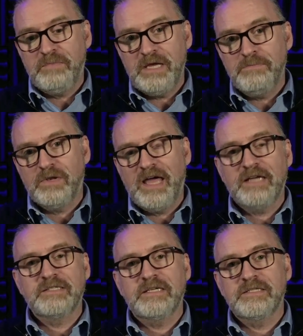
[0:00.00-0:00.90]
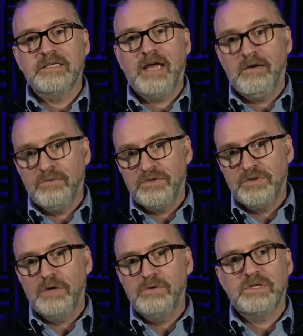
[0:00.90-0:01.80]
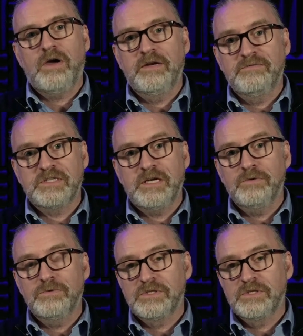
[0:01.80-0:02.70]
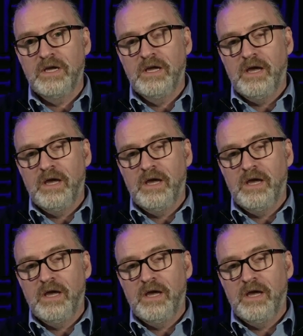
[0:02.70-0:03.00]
people access to that with those kind of skills